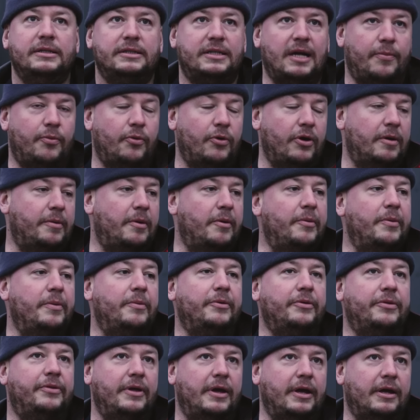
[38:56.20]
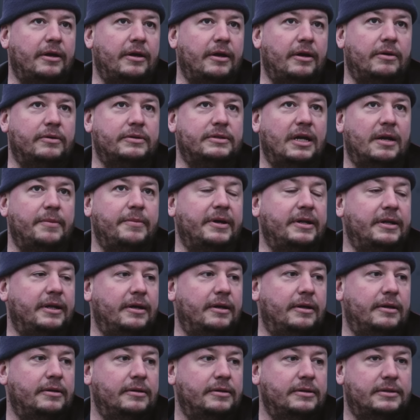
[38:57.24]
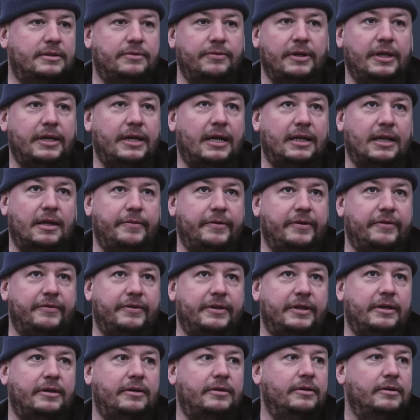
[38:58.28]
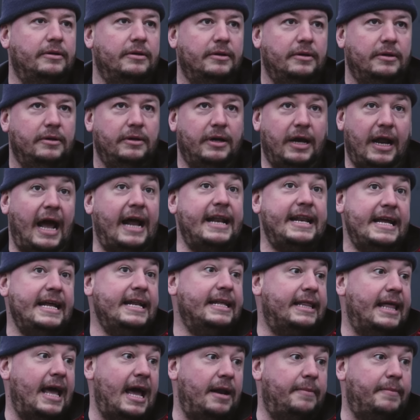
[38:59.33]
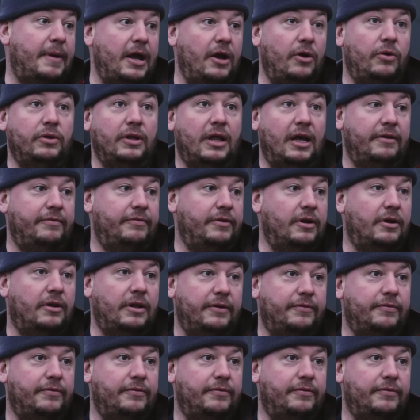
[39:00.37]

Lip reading: stop worrying about what people think, you know, it's not a big deal. It's really not that big of a deal. And I needed that in my own life, you know,